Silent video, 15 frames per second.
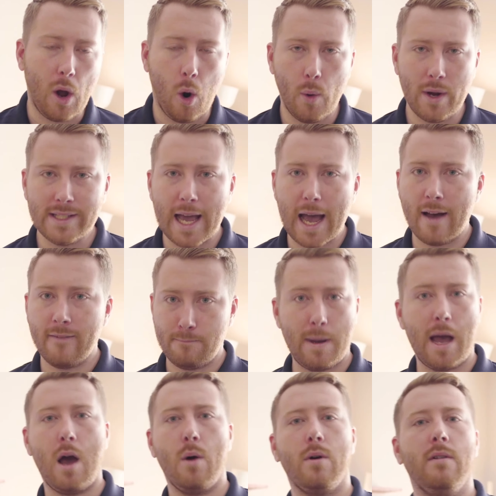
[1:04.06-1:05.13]
always have
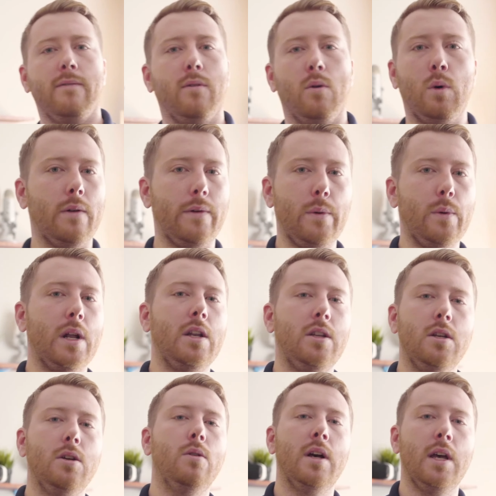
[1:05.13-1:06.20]
power for whatever you want to
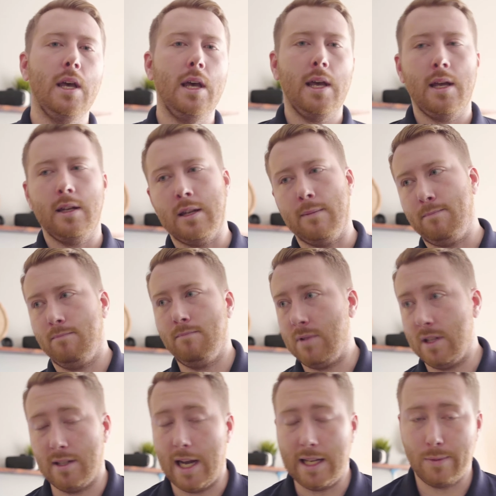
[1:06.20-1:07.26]
do
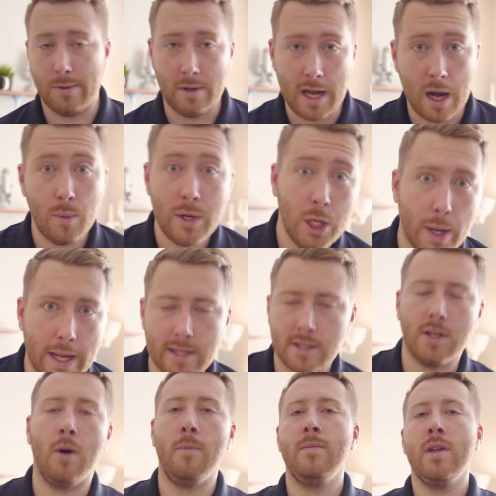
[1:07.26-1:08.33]
decides whether or not we do it.
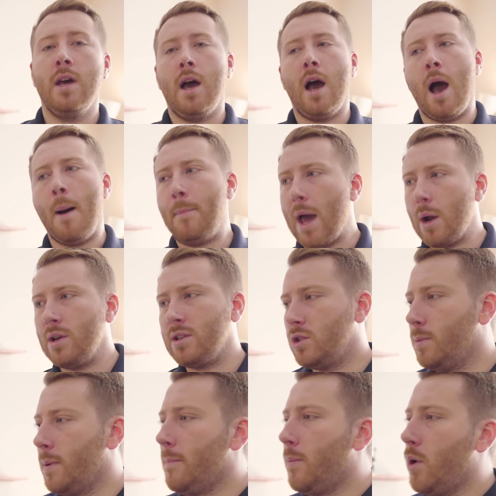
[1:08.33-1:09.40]
So batteries are
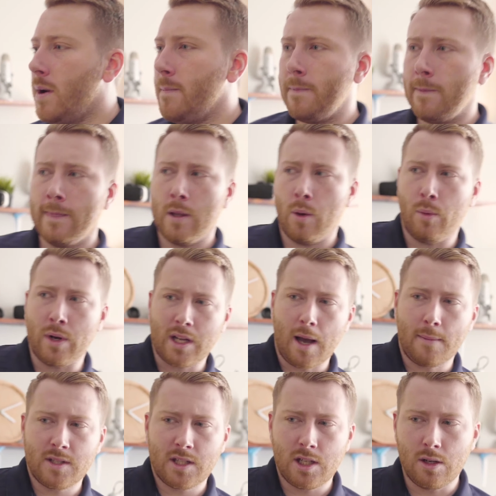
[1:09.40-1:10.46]
super important. When it
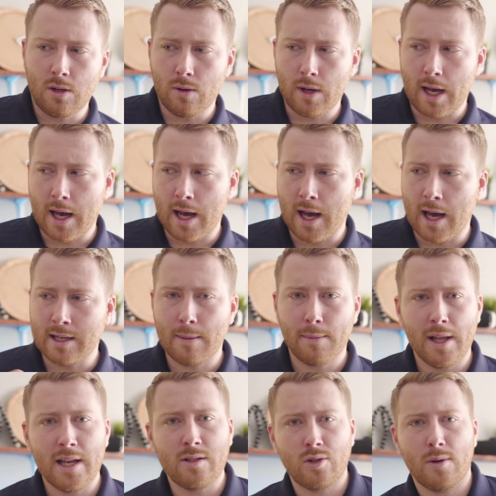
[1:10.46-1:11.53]
comes to
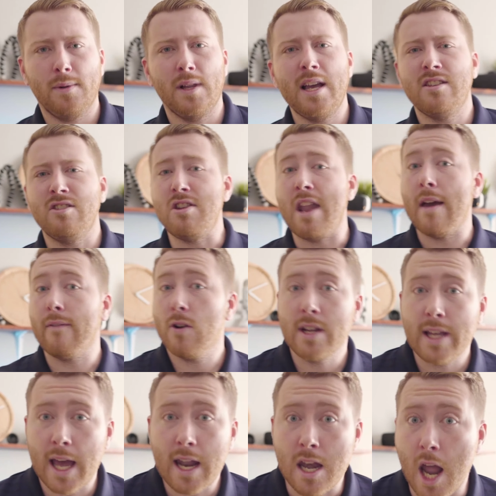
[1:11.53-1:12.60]
AA's and AAA's, never
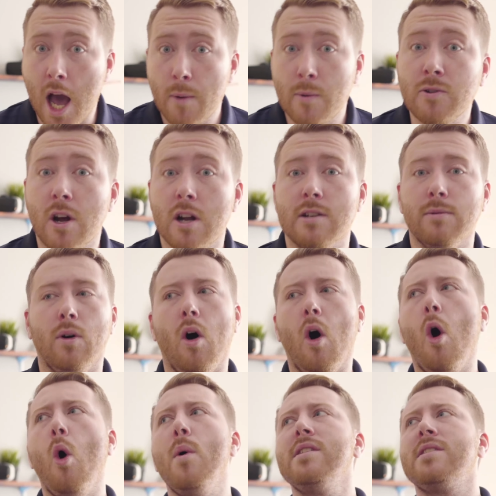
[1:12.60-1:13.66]
get non-rechargeable.
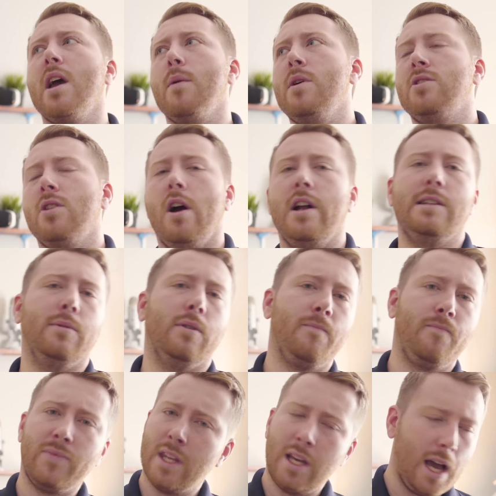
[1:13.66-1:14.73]
Always get rechargeable.
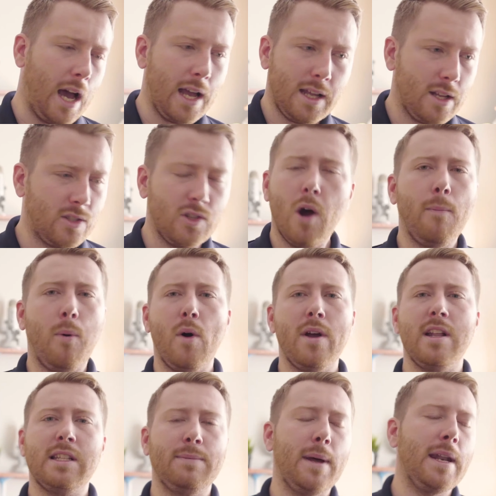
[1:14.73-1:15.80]
There's no
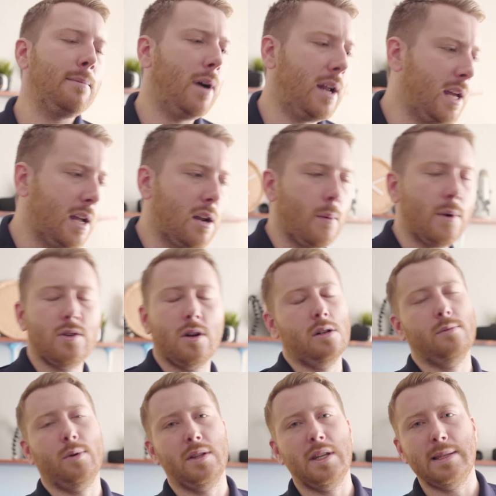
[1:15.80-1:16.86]
point in spending money on
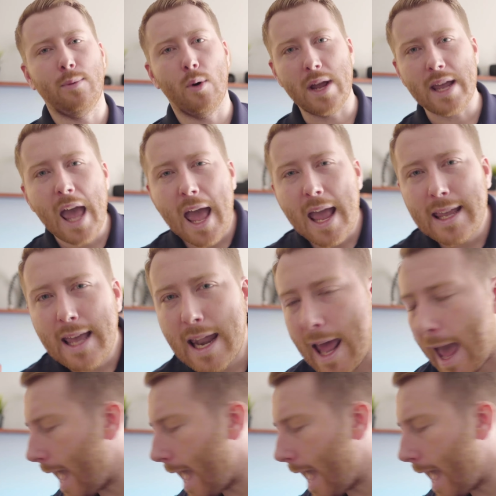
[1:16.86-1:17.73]
non-rechargeable at this point. Get